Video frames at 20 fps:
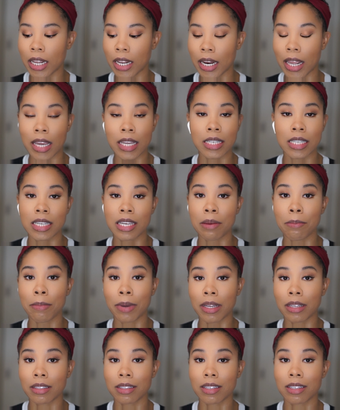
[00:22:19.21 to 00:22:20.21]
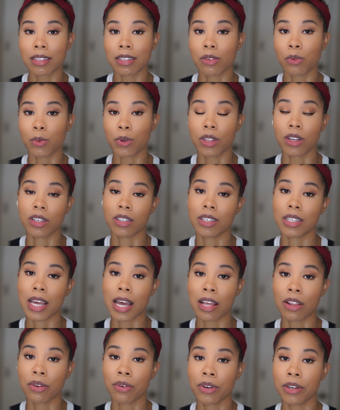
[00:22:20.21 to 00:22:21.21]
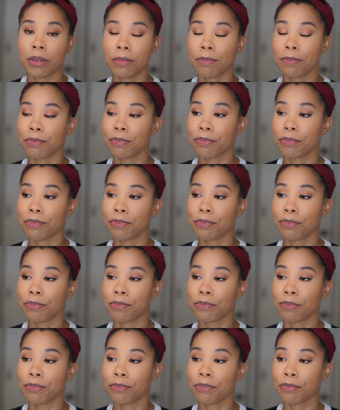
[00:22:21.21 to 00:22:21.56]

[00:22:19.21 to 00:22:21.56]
in 18 months with her salary.